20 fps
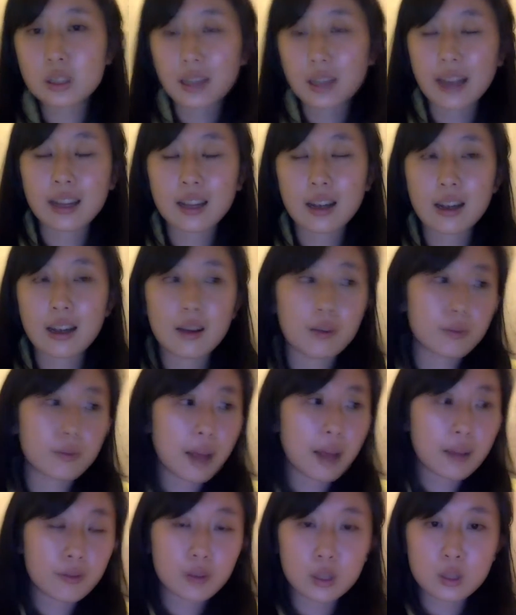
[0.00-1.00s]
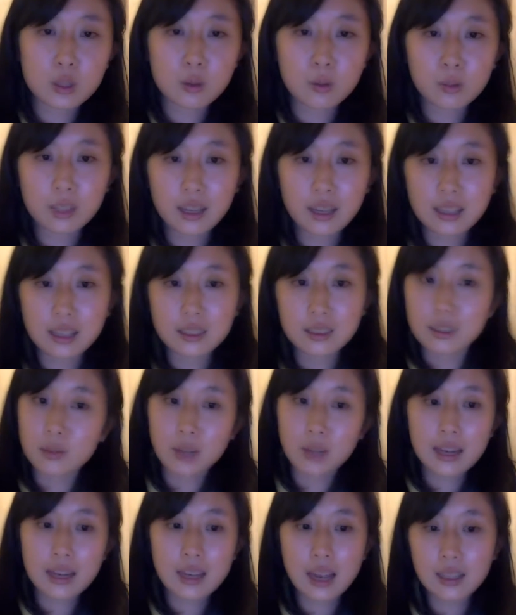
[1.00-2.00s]
Like at first you don't think it's
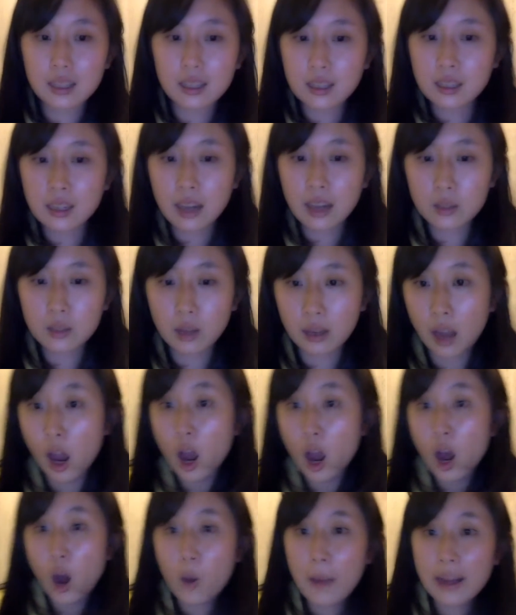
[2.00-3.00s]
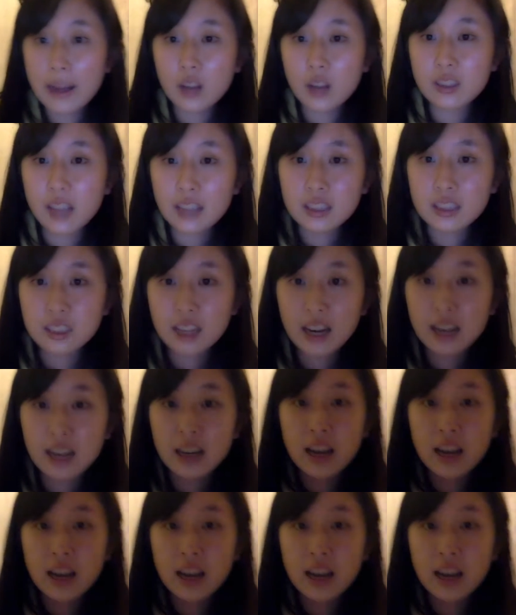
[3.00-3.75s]
related, and then in the end you're like, oh my god, that scene,